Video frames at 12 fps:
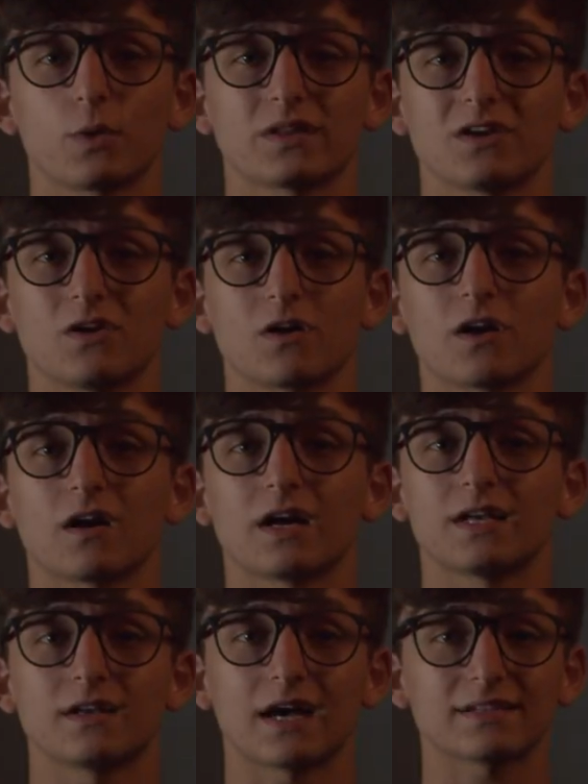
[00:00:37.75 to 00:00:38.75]
what they are.
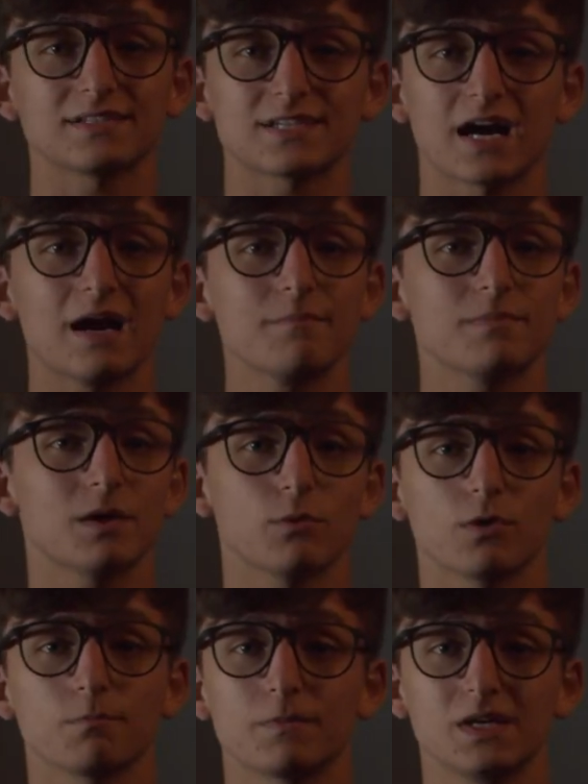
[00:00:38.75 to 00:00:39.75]
And at the time, they
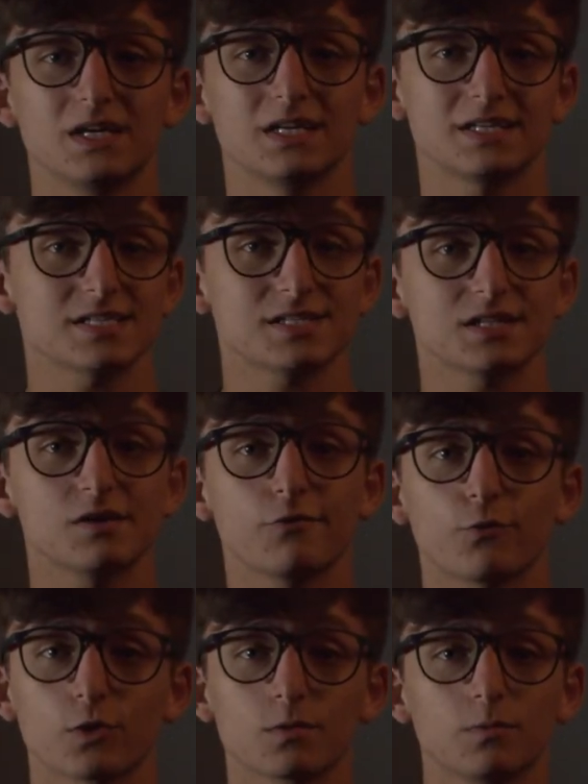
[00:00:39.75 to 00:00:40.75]
were decently
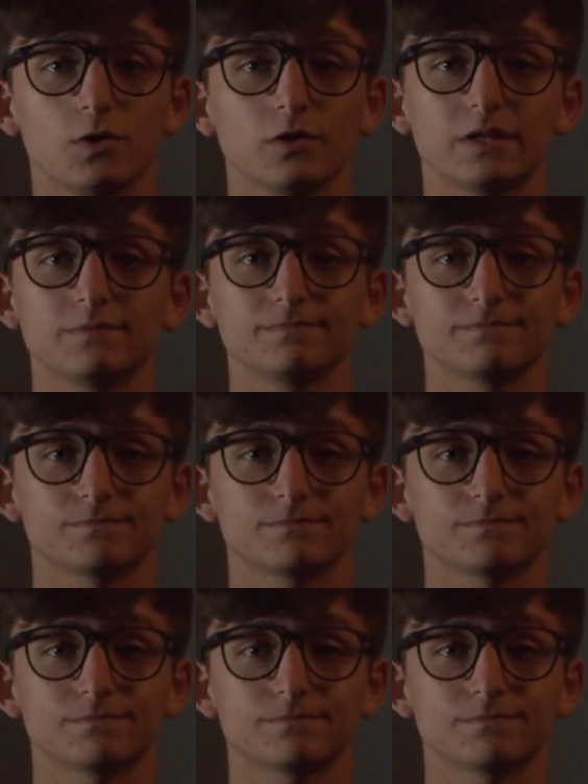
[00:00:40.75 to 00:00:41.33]
affordable and